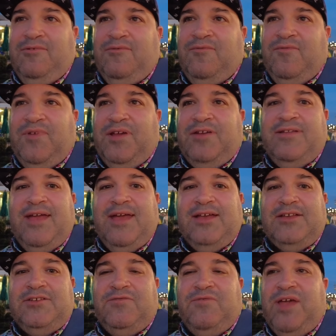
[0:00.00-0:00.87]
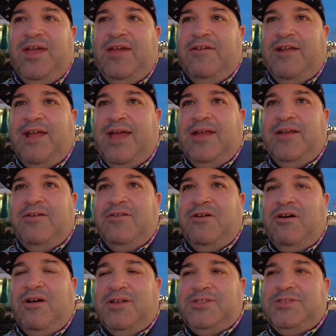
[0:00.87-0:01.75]
Fax Fare had an
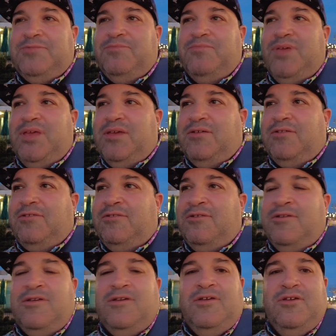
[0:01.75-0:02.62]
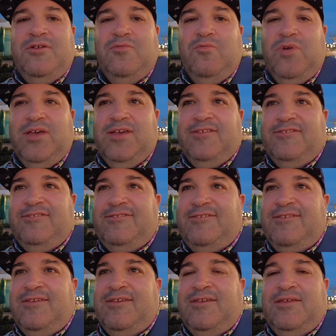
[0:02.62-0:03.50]
awesome meal with
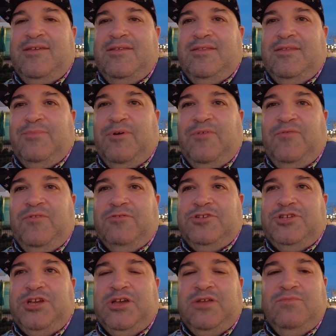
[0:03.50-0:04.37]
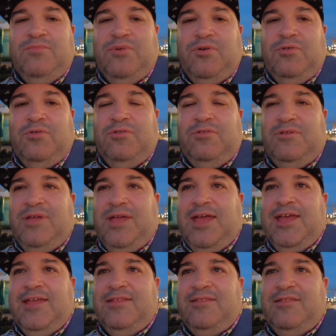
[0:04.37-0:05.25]
the Buffalo Chicken Bowl
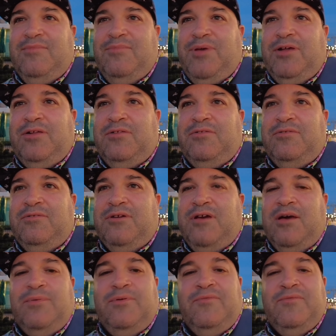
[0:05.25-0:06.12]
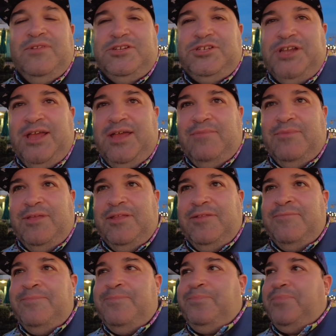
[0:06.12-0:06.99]
and the Bell Cup of Enchantment.
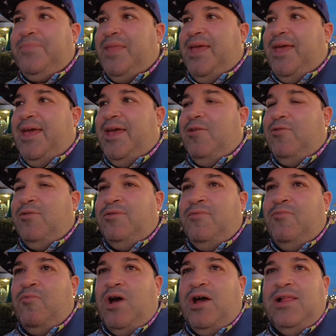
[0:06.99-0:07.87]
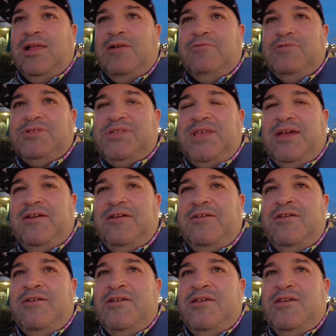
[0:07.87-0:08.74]
And while I was there,
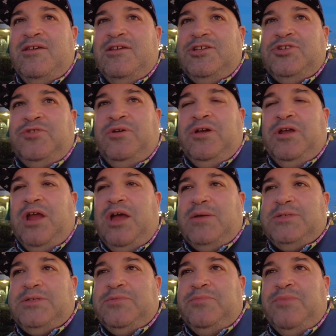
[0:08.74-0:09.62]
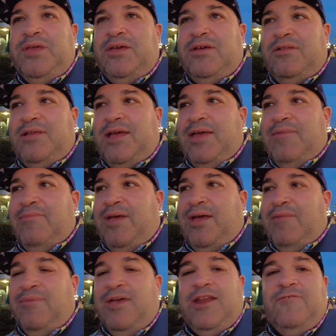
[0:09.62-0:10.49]
enjoying an awesome meal. I,
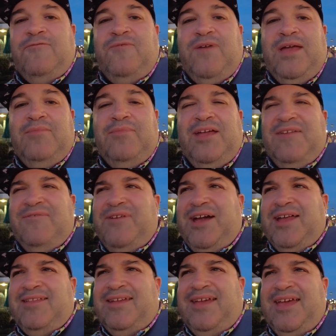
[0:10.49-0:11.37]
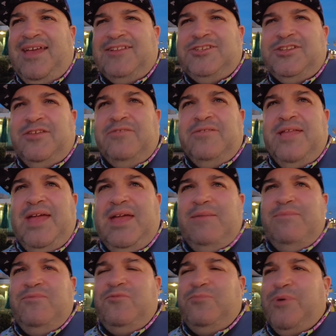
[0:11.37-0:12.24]
I met a family. I forgot to catch their
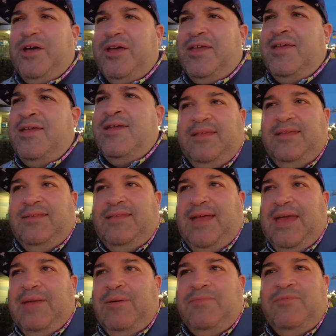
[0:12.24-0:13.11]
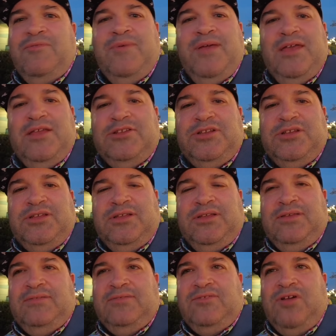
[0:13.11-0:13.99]
names, but they came up to me and, and,
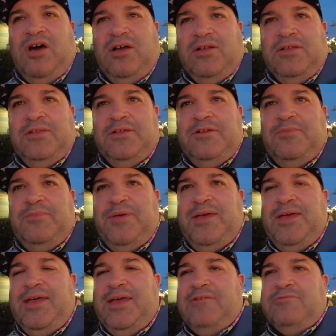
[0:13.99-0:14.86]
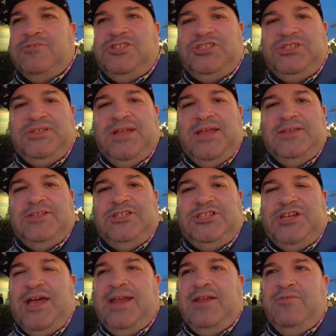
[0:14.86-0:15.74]
talked a little bit, and it was just nice
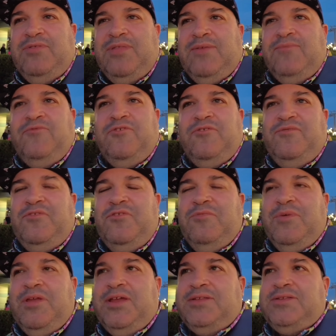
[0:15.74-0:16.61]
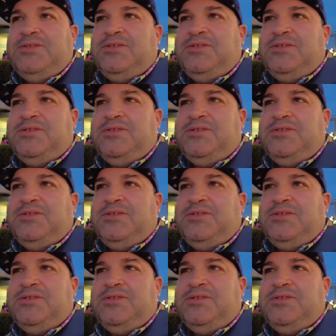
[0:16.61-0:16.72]
chatting with them for a few minutes.